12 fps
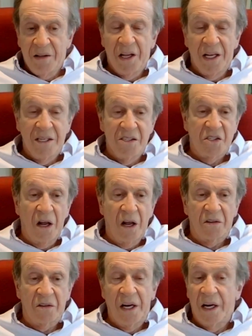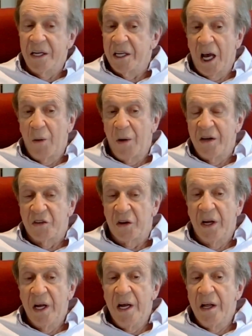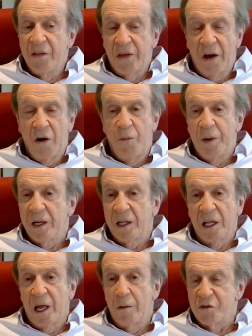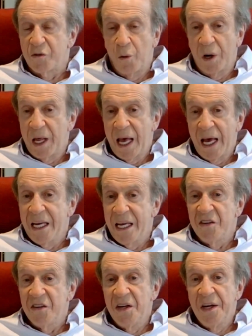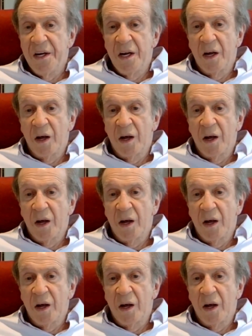And I didn't go into therapy till I was 48.